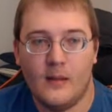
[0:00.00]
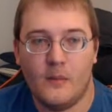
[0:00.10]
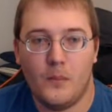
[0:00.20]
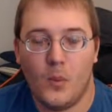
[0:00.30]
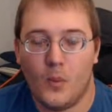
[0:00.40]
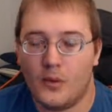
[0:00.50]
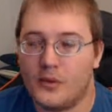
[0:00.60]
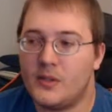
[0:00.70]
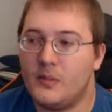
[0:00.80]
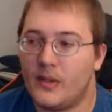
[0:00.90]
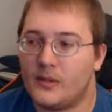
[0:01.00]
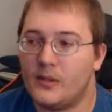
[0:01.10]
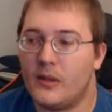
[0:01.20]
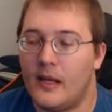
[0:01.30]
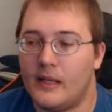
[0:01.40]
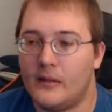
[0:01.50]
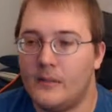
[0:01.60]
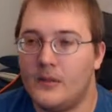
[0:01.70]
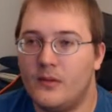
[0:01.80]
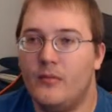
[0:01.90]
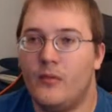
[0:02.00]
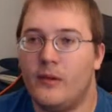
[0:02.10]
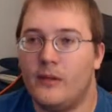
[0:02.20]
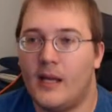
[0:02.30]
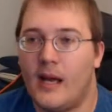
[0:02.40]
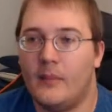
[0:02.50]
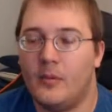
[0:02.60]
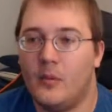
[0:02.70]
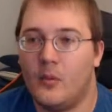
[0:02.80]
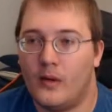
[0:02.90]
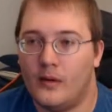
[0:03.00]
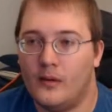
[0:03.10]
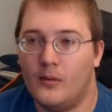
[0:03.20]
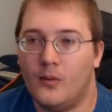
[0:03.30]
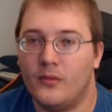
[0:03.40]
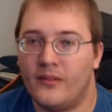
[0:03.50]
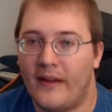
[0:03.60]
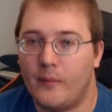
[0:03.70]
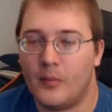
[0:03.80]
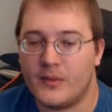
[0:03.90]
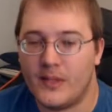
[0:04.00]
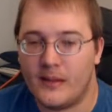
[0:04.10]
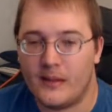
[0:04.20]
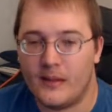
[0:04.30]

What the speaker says: more special items for the top 1 or 5%.